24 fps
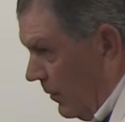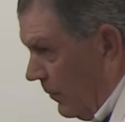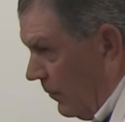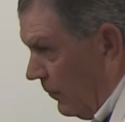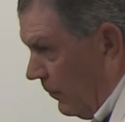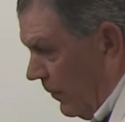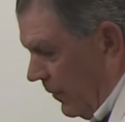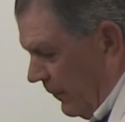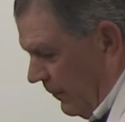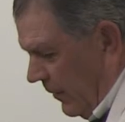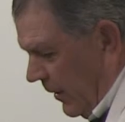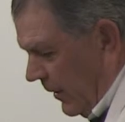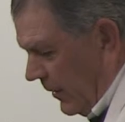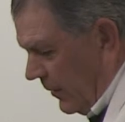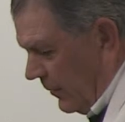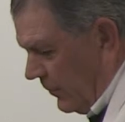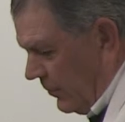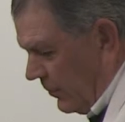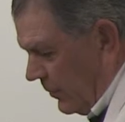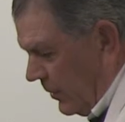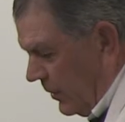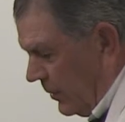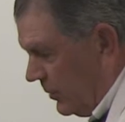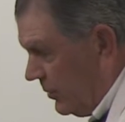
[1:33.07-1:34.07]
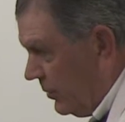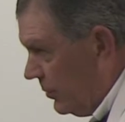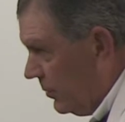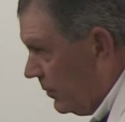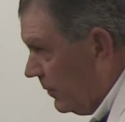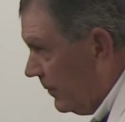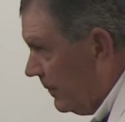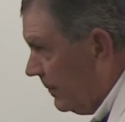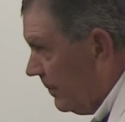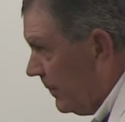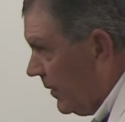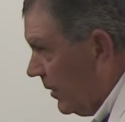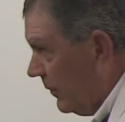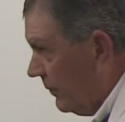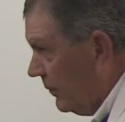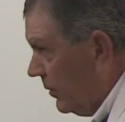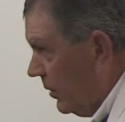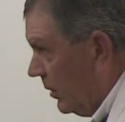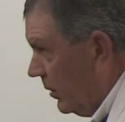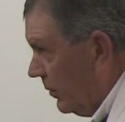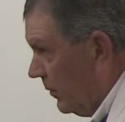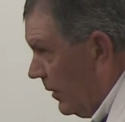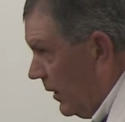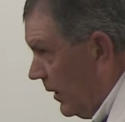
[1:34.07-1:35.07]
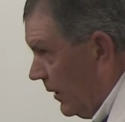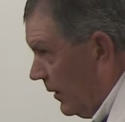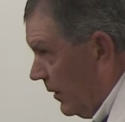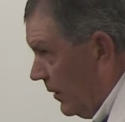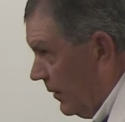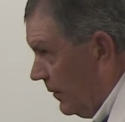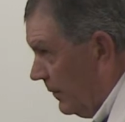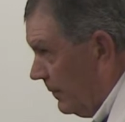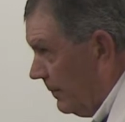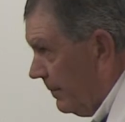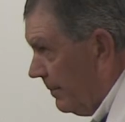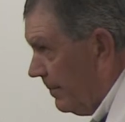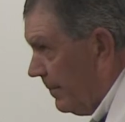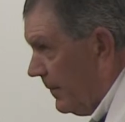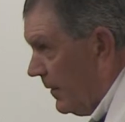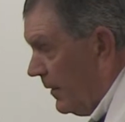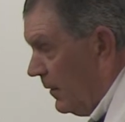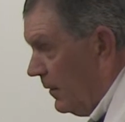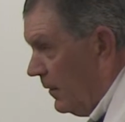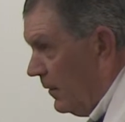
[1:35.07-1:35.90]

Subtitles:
We've had a tradition of donating